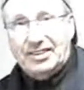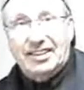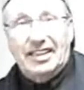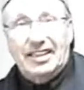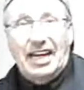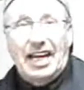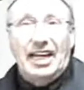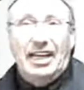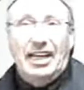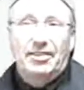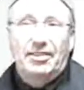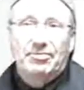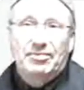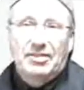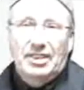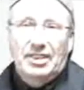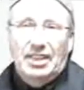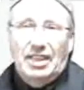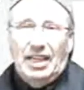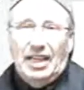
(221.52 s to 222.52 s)
today
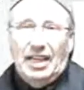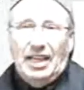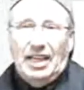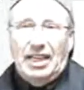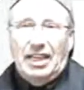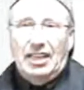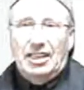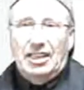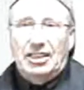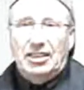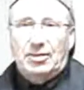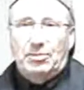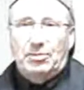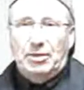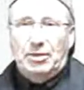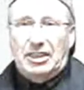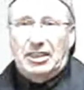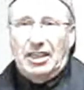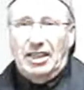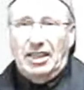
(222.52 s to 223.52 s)
is
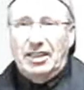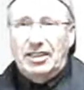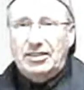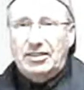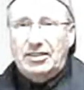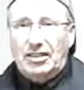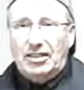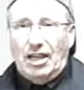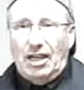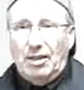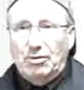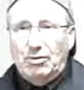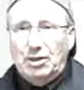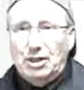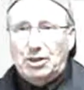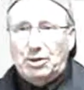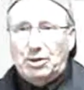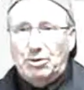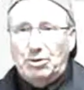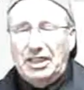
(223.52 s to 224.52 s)
because I
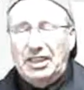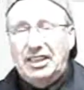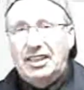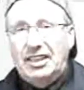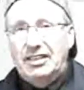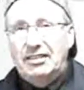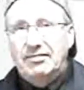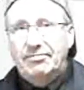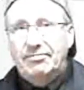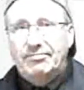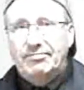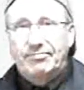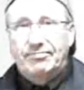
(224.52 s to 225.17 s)
was reading